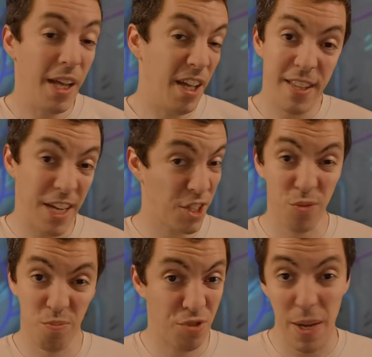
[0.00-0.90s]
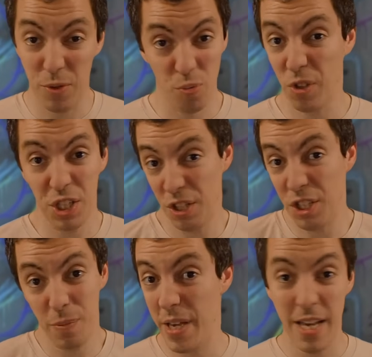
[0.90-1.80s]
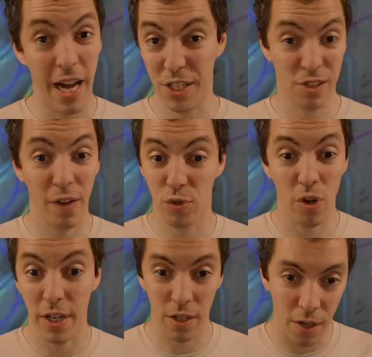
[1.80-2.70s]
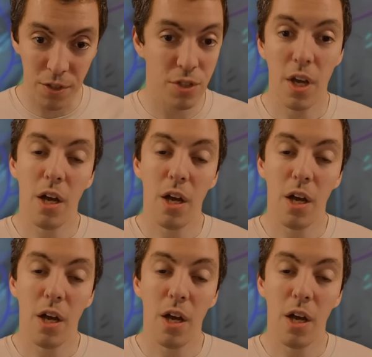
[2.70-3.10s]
That just seems really good to me. I just love drawing cards,